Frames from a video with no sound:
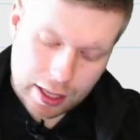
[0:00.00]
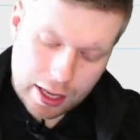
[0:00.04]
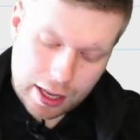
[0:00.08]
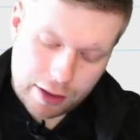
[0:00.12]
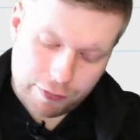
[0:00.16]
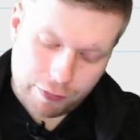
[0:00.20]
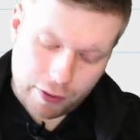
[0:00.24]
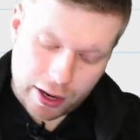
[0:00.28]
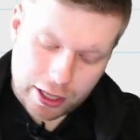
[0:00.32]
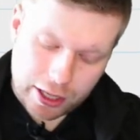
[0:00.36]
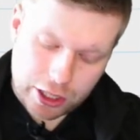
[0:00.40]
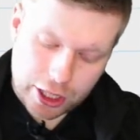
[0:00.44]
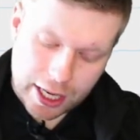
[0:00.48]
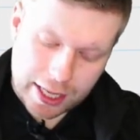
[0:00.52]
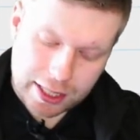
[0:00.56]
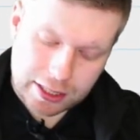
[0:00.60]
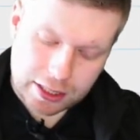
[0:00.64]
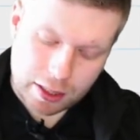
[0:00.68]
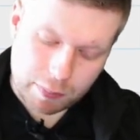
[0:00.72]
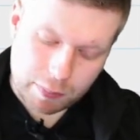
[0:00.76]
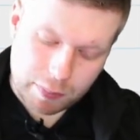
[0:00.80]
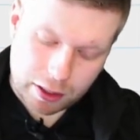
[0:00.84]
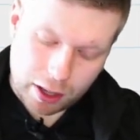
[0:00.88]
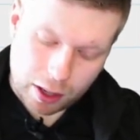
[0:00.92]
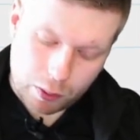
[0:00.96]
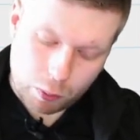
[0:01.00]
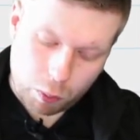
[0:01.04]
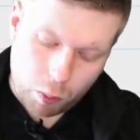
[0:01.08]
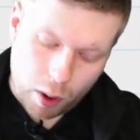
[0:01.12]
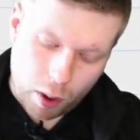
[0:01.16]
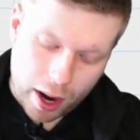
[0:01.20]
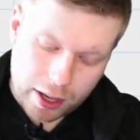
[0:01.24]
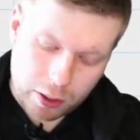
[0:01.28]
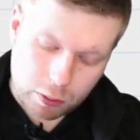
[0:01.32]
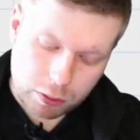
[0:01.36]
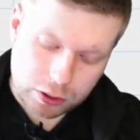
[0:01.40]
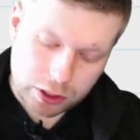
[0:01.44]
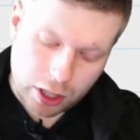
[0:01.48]
If I take something like
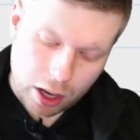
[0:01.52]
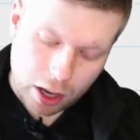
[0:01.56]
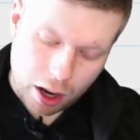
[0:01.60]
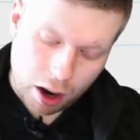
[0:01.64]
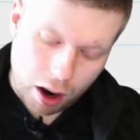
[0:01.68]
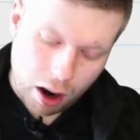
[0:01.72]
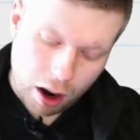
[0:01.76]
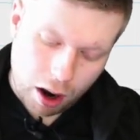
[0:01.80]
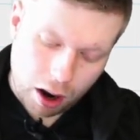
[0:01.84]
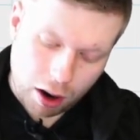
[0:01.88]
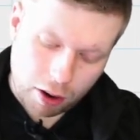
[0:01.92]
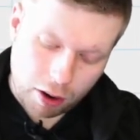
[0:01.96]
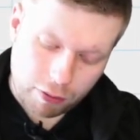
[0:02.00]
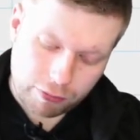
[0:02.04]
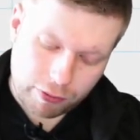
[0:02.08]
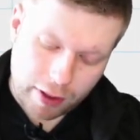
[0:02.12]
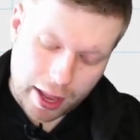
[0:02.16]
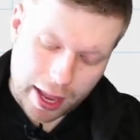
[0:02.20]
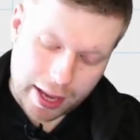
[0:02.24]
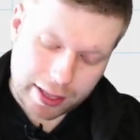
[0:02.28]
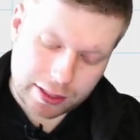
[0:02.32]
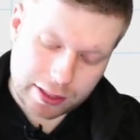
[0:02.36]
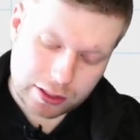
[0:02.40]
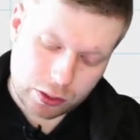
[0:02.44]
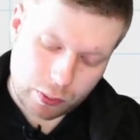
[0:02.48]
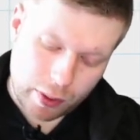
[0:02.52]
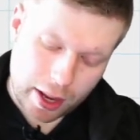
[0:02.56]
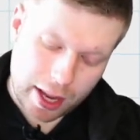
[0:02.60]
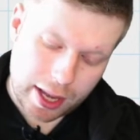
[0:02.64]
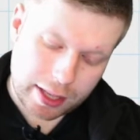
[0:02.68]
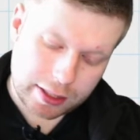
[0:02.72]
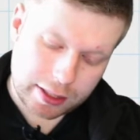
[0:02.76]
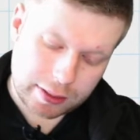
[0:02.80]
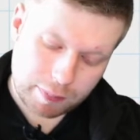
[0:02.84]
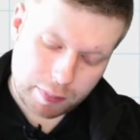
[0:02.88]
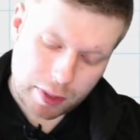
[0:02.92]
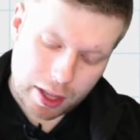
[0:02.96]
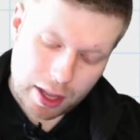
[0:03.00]
y equals a half x
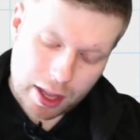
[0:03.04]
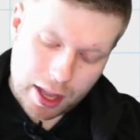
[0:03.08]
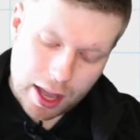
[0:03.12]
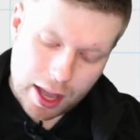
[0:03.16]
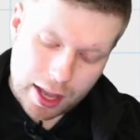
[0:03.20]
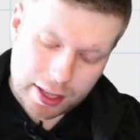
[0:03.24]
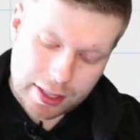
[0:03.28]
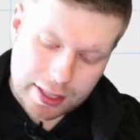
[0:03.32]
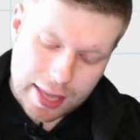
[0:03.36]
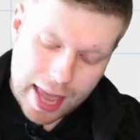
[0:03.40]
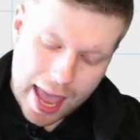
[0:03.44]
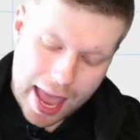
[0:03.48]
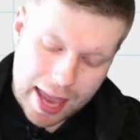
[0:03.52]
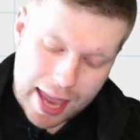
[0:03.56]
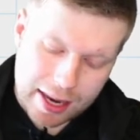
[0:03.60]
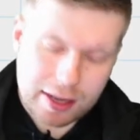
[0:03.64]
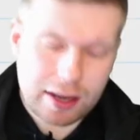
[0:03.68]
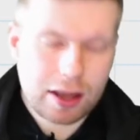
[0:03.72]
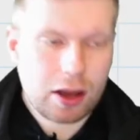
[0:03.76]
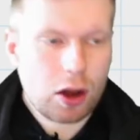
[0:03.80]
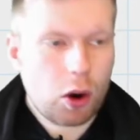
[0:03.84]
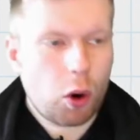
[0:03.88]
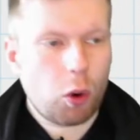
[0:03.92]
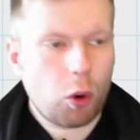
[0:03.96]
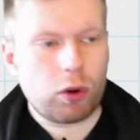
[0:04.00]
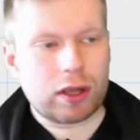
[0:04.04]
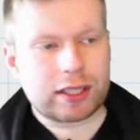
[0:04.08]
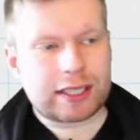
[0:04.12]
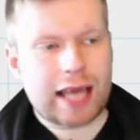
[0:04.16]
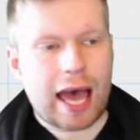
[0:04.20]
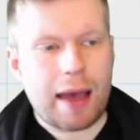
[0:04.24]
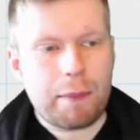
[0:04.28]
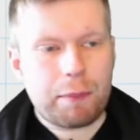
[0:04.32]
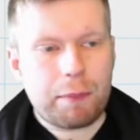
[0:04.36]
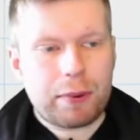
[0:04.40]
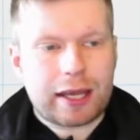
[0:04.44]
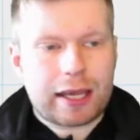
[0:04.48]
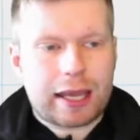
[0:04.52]
squared, again, all that's
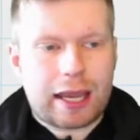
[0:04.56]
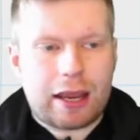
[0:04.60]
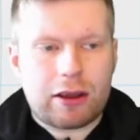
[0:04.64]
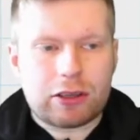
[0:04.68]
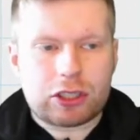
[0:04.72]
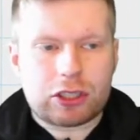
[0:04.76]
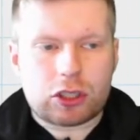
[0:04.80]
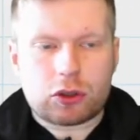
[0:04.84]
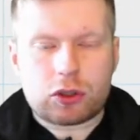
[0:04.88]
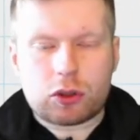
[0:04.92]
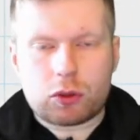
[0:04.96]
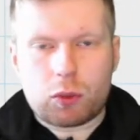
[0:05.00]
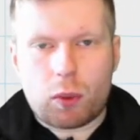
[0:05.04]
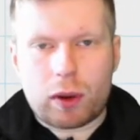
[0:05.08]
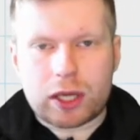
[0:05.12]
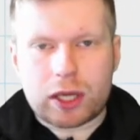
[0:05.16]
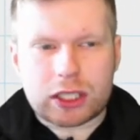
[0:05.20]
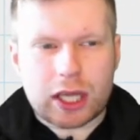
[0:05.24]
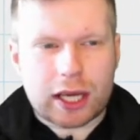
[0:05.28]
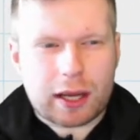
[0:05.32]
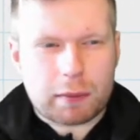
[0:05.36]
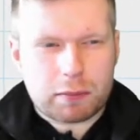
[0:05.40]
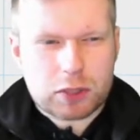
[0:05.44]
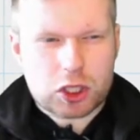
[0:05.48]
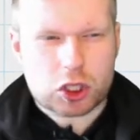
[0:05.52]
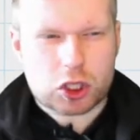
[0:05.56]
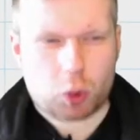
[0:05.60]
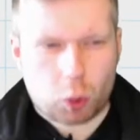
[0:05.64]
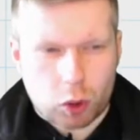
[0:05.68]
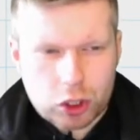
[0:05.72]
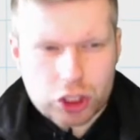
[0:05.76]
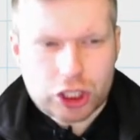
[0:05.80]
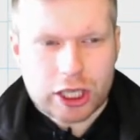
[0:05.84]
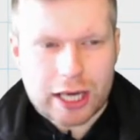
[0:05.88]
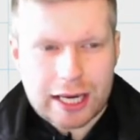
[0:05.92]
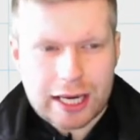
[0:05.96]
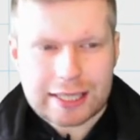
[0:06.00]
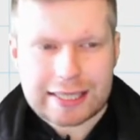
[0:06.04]
happening here is it's almost like I'm
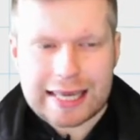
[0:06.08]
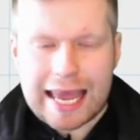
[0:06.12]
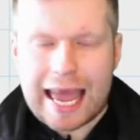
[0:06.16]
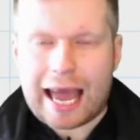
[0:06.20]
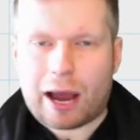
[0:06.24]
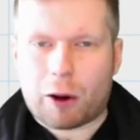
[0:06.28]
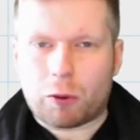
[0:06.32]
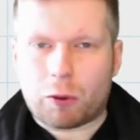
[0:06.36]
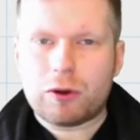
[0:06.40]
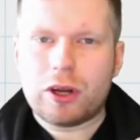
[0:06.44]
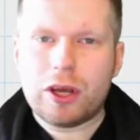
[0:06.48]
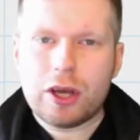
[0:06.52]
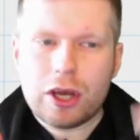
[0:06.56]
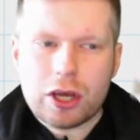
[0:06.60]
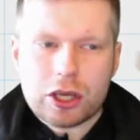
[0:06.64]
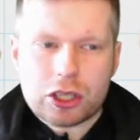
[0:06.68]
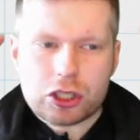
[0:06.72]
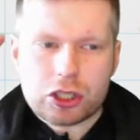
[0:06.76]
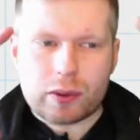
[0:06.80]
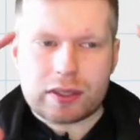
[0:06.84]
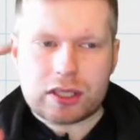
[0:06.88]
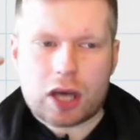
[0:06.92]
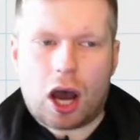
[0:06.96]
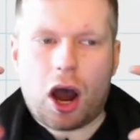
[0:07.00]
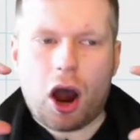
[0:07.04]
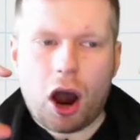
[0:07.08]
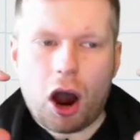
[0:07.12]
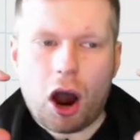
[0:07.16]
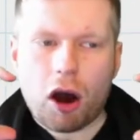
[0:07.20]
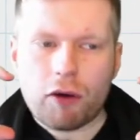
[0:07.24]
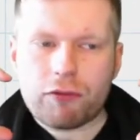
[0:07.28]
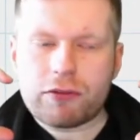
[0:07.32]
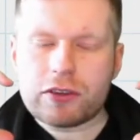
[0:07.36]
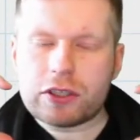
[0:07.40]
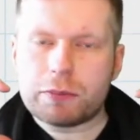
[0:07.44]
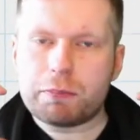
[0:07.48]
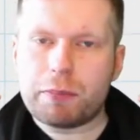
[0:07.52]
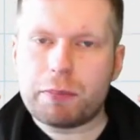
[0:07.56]
squashing it down, so it's
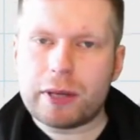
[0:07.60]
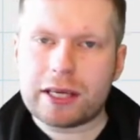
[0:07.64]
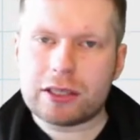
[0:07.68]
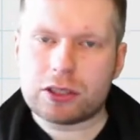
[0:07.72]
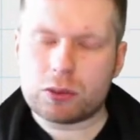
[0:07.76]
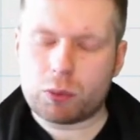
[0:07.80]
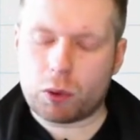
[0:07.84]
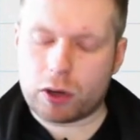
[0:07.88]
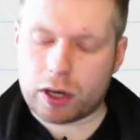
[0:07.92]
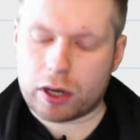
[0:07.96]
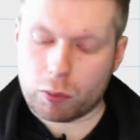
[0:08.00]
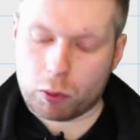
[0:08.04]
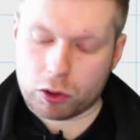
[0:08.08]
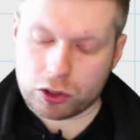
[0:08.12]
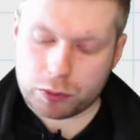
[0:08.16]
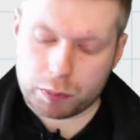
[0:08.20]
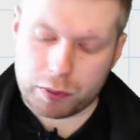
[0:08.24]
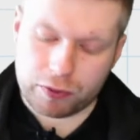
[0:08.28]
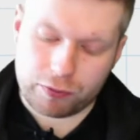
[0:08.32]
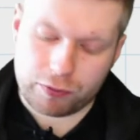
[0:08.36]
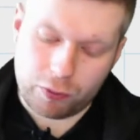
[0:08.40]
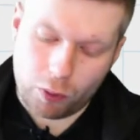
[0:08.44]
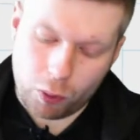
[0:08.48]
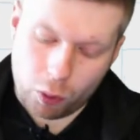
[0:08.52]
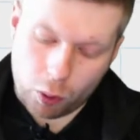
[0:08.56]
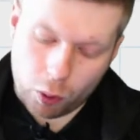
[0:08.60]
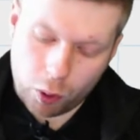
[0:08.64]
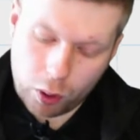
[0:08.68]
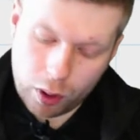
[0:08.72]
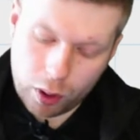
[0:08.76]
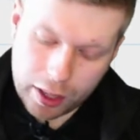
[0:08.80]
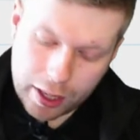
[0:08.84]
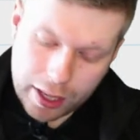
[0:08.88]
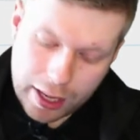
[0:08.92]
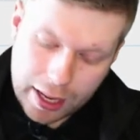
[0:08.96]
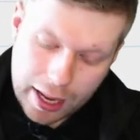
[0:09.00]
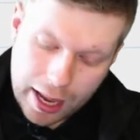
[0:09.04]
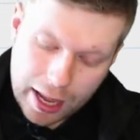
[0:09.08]
half as big as what it was before,
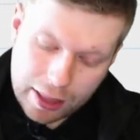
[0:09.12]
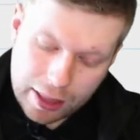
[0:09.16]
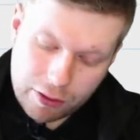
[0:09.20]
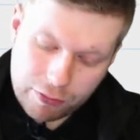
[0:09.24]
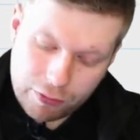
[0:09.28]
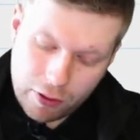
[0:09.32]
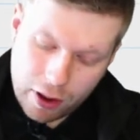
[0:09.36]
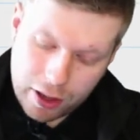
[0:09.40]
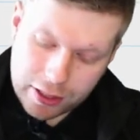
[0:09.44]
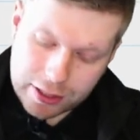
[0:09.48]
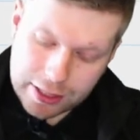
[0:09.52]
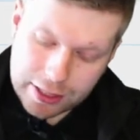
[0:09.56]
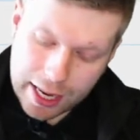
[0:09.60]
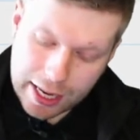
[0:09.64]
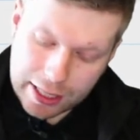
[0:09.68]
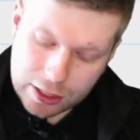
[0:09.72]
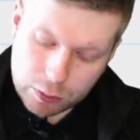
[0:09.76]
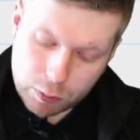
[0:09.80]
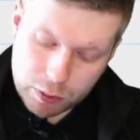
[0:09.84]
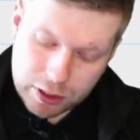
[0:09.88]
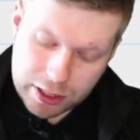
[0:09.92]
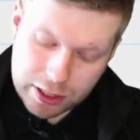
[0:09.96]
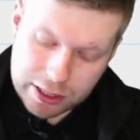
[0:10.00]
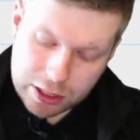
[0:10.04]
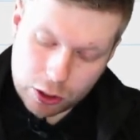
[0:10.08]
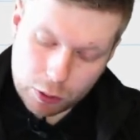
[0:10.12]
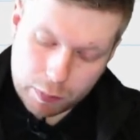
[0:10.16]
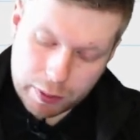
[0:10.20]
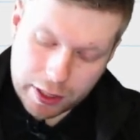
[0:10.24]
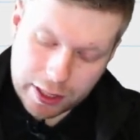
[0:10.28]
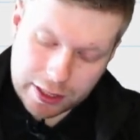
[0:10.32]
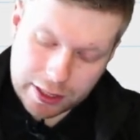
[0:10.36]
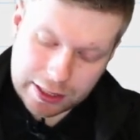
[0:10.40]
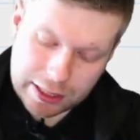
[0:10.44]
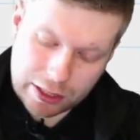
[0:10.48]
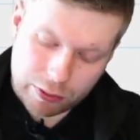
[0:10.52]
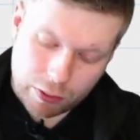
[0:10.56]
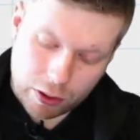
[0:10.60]
and the vertex would still be
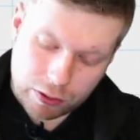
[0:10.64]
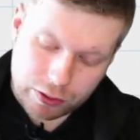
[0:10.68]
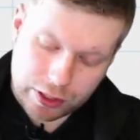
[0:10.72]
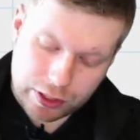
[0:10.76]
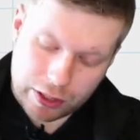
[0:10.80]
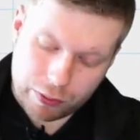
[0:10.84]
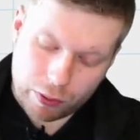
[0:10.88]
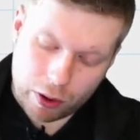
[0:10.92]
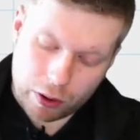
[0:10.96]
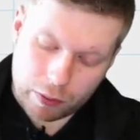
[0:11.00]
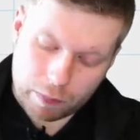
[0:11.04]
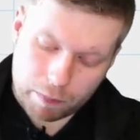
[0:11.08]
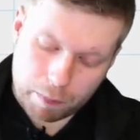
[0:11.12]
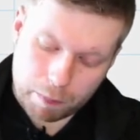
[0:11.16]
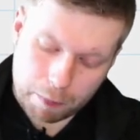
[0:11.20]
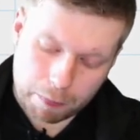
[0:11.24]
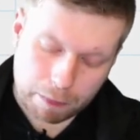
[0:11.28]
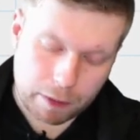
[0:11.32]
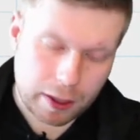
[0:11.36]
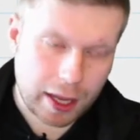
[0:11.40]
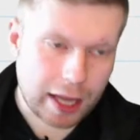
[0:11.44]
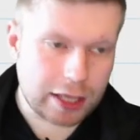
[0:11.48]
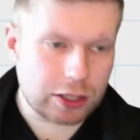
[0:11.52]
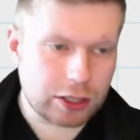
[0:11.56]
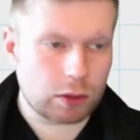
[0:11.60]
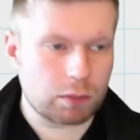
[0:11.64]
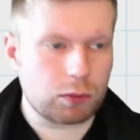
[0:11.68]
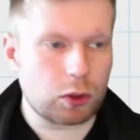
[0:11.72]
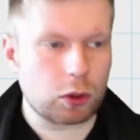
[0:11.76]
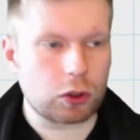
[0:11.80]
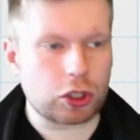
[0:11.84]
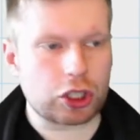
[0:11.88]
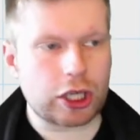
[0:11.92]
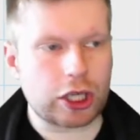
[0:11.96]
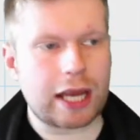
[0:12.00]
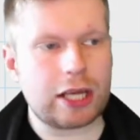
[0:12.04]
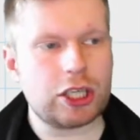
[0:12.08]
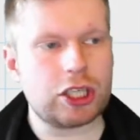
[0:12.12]
at 0, 0. Okay, so I'm
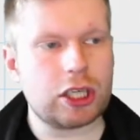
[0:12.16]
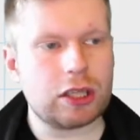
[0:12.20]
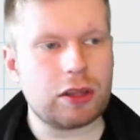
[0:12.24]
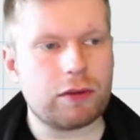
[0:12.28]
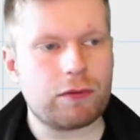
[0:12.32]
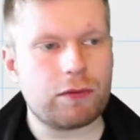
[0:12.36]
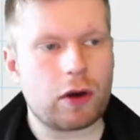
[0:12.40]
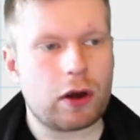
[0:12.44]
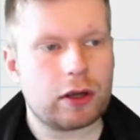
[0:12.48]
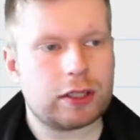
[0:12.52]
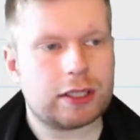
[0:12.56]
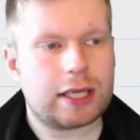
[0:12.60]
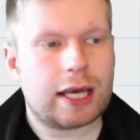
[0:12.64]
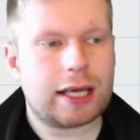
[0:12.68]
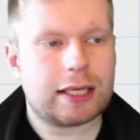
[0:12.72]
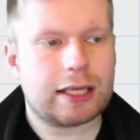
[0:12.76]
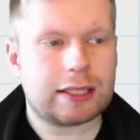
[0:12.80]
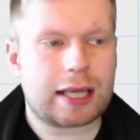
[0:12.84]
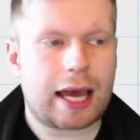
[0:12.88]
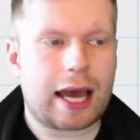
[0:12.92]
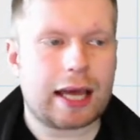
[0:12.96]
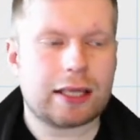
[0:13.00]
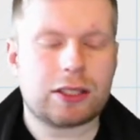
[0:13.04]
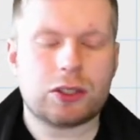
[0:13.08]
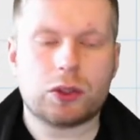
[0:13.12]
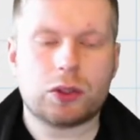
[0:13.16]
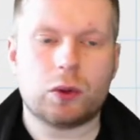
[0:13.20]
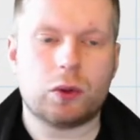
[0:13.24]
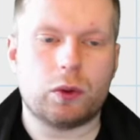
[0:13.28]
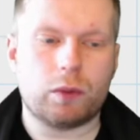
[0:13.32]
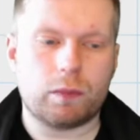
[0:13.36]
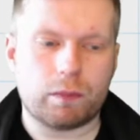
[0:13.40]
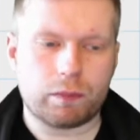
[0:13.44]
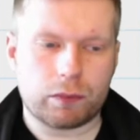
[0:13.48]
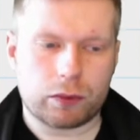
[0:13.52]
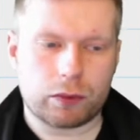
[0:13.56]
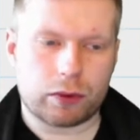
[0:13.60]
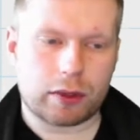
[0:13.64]
not changing the vertex at all,
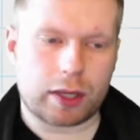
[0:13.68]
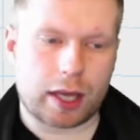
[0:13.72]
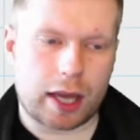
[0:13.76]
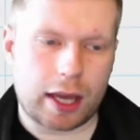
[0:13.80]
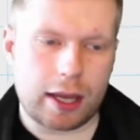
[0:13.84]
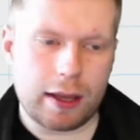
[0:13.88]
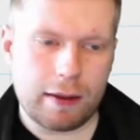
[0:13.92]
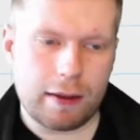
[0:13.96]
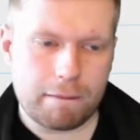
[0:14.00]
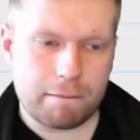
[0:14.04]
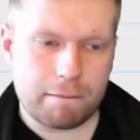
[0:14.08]
okay?